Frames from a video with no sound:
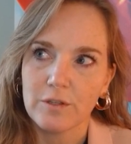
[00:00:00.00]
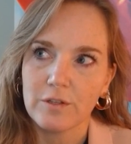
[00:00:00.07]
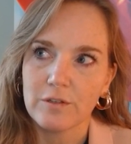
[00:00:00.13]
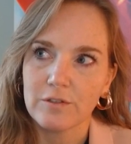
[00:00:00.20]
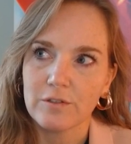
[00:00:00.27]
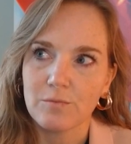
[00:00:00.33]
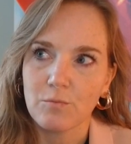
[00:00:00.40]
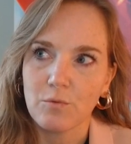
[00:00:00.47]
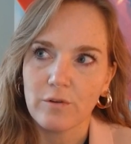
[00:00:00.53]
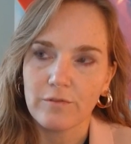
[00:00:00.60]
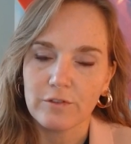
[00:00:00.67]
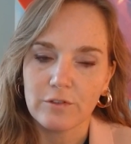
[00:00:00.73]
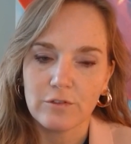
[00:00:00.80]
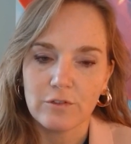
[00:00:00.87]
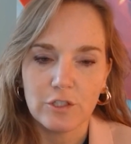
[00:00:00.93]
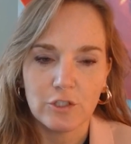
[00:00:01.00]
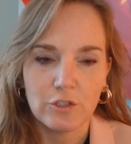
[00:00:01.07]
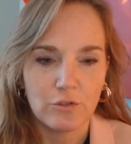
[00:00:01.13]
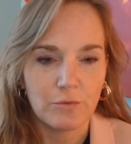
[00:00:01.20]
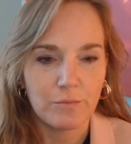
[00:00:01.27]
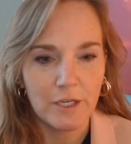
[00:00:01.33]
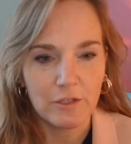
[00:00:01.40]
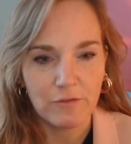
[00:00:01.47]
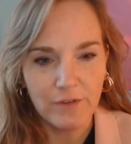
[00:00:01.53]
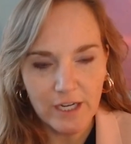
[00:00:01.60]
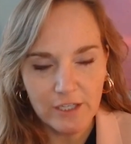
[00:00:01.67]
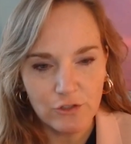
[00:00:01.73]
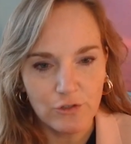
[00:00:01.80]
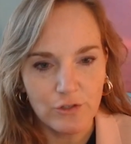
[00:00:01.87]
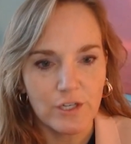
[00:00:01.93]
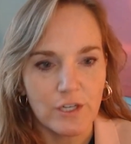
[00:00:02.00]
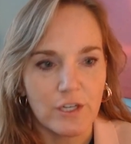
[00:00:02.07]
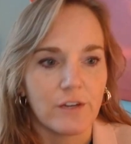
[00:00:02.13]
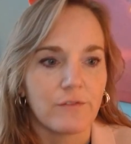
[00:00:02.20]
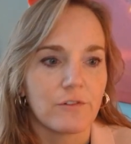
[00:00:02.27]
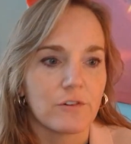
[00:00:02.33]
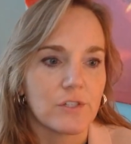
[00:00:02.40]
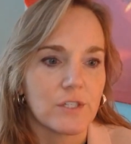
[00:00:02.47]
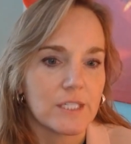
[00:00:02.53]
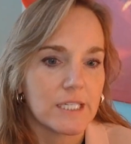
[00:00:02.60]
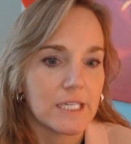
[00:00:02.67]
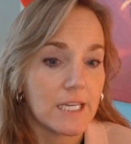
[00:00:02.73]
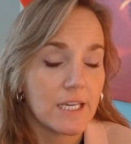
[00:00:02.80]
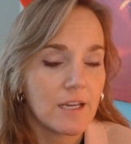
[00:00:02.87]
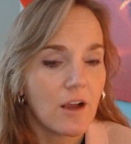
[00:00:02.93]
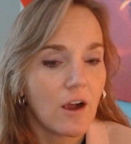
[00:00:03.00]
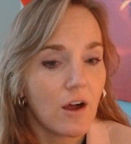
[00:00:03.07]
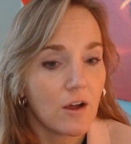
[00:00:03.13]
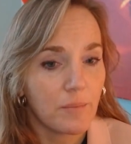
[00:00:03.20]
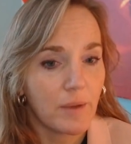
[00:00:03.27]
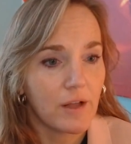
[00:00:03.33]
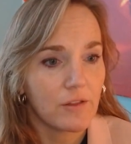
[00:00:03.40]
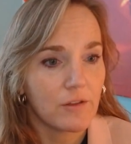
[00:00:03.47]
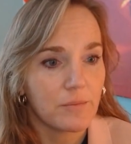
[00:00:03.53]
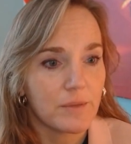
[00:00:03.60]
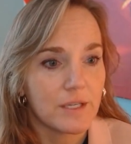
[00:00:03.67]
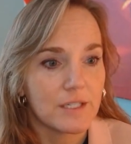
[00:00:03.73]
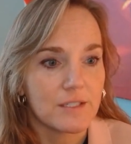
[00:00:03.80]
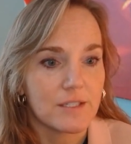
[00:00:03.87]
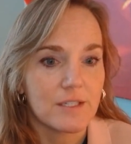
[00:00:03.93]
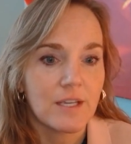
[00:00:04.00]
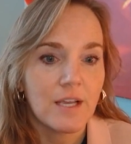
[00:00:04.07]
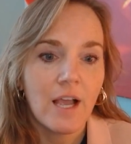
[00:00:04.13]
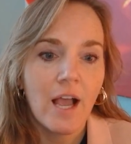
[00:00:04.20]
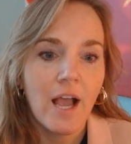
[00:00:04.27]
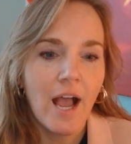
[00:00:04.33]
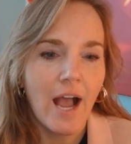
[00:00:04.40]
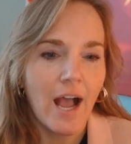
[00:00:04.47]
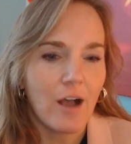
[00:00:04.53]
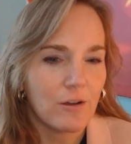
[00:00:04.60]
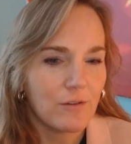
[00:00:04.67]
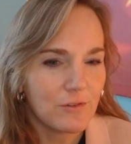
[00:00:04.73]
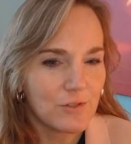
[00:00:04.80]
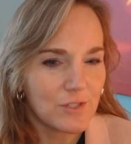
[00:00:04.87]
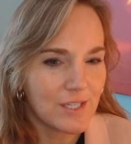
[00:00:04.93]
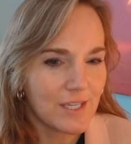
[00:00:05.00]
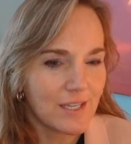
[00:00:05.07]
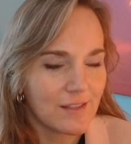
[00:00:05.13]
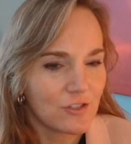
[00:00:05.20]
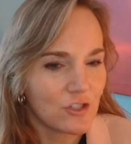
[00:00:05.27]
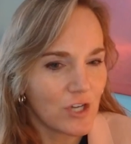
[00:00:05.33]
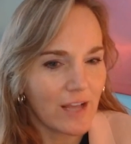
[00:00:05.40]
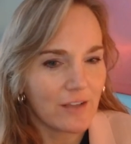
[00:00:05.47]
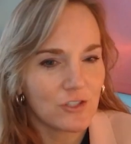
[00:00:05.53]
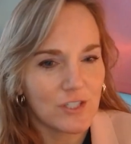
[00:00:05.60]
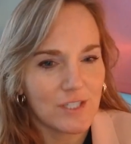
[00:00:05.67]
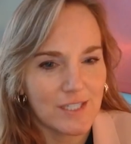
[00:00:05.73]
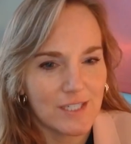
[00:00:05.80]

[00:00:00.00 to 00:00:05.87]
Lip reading: there's more of a traditional manufacturing versus an e-com element, how have you seen the challenges